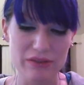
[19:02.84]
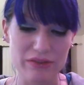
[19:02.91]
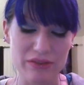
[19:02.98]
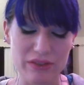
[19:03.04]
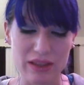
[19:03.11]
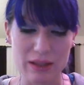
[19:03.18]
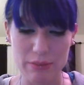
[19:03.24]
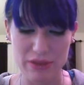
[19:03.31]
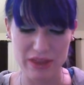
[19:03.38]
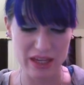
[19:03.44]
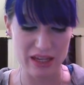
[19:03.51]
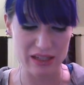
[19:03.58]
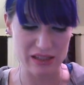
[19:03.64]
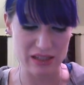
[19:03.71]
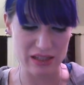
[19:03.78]
of lip
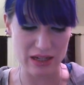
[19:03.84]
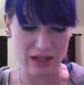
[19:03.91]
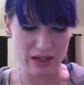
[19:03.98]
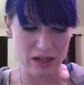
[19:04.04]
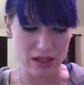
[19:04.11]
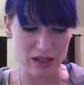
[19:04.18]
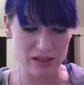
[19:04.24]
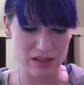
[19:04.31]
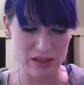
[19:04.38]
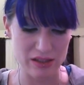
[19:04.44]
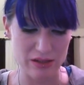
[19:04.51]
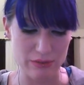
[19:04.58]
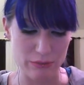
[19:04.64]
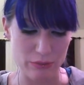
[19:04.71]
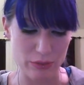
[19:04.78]
things that I
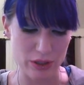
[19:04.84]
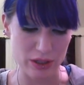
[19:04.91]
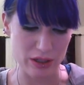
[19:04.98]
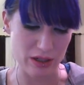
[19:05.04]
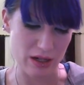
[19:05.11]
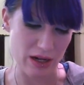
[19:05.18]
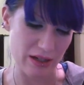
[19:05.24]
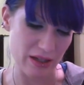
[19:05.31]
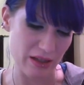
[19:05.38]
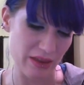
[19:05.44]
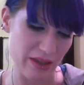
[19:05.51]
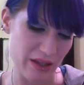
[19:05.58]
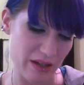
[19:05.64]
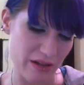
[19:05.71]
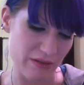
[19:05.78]
got were, I got
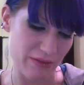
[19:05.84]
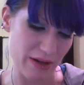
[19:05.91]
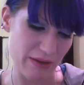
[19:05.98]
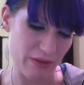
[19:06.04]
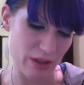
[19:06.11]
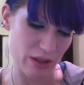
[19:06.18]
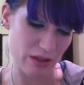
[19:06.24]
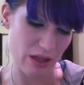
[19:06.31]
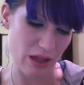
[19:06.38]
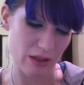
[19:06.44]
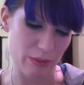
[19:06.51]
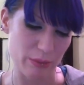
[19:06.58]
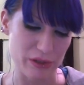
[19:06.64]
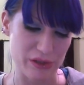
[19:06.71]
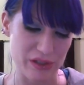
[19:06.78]
the Revlon
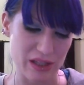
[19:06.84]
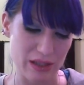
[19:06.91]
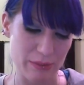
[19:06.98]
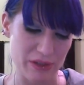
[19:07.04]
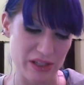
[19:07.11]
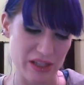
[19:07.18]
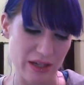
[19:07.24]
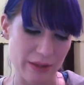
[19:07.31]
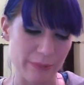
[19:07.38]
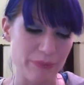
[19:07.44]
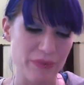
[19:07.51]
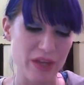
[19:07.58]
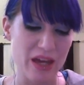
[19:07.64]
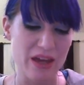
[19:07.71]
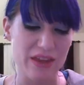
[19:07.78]
Color Burst lipstick.
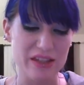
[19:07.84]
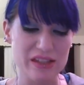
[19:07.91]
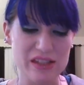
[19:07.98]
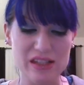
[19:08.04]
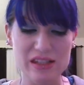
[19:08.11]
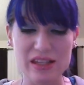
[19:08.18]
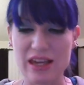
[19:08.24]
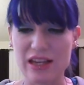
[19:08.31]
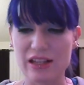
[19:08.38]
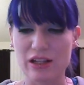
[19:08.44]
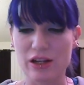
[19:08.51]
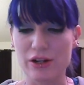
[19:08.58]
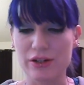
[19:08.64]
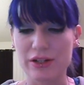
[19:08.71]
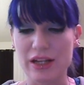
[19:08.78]
This is in
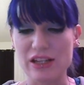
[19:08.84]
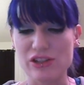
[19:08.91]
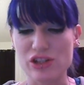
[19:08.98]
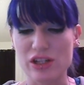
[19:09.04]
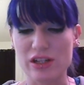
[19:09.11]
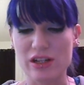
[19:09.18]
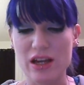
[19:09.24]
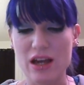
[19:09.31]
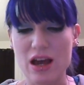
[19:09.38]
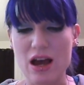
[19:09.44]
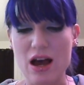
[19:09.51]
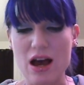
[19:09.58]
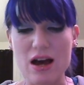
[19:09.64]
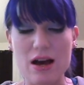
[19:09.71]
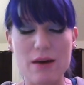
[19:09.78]
Carnation.
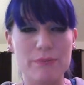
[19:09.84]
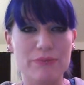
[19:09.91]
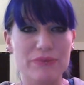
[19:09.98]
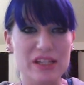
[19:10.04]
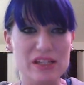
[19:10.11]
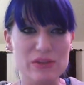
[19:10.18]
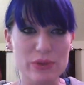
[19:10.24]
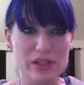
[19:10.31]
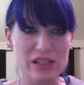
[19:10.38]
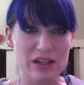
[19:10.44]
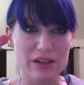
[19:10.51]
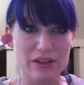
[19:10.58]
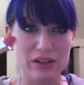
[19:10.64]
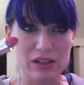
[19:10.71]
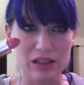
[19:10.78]
This was
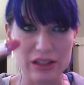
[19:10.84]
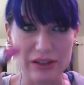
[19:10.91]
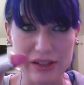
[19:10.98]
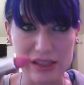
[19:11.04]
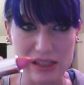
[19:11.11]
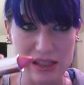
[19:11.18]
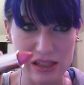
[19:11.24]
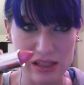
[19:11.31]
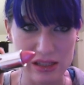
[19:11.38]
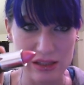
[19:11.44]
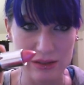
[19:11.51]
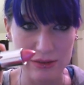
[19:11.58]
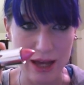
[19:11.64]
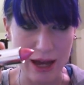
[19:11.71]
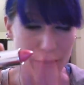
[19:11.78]
another
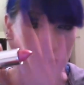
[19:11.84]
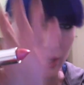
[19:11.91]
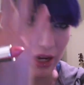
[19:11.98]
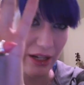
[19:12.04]
clearanced out